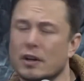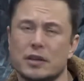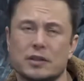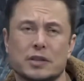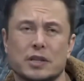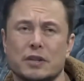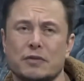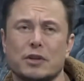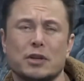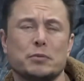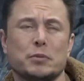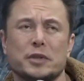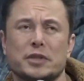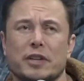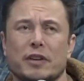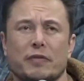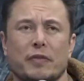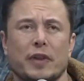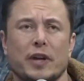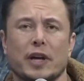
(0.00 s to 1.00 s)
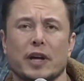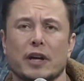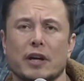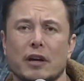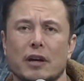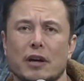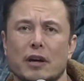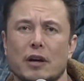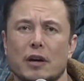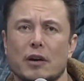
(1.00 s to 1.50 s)
So there must be something
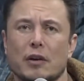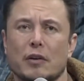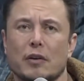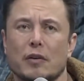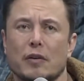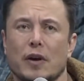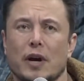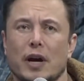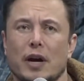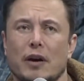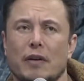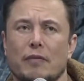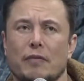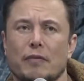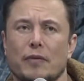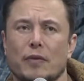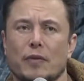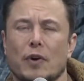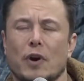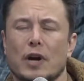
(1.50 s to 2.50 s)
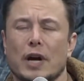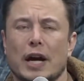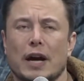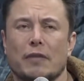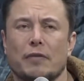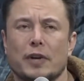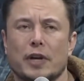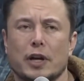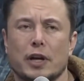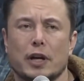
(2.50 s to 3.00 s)
wrong
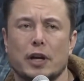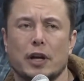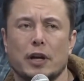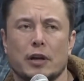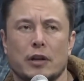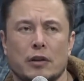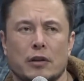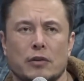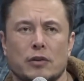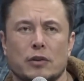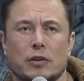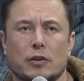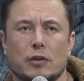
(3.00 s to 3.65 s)
happening in